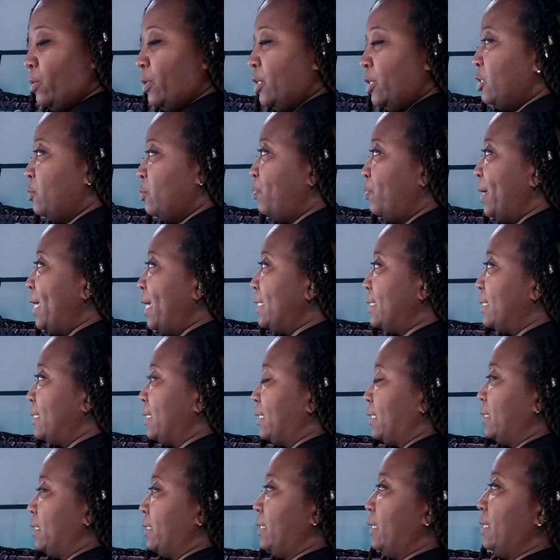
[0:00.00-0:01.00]
is
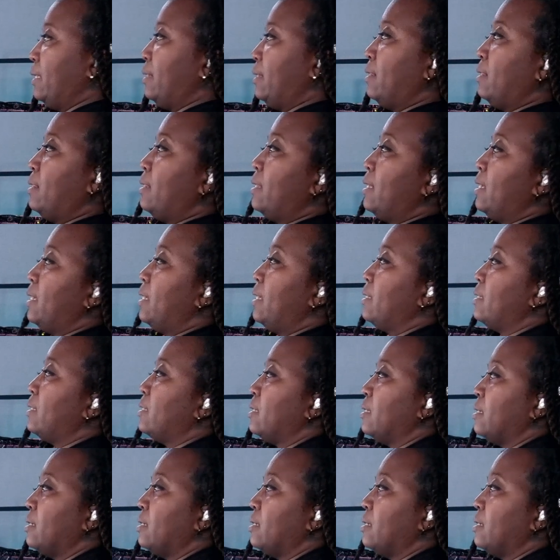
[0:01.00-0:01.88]
basically that